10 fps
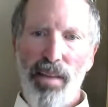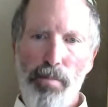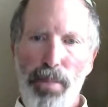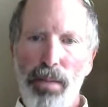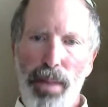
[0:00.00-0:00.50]
and
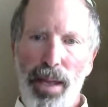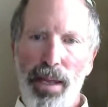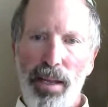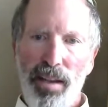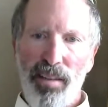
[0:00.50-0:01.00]
Big
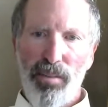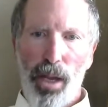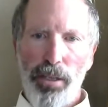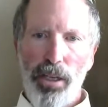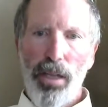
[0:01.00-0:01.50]
Bang
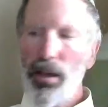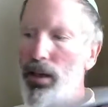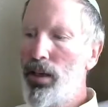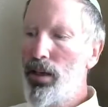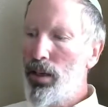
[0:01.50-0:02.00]
cosmology.
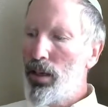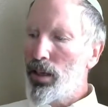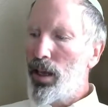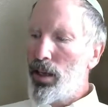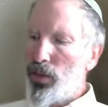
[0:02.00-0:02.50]

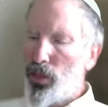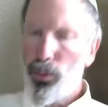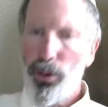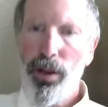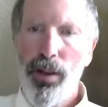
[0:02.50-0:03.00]
Okay,
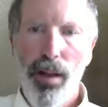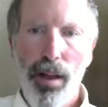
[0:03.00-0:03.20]
3,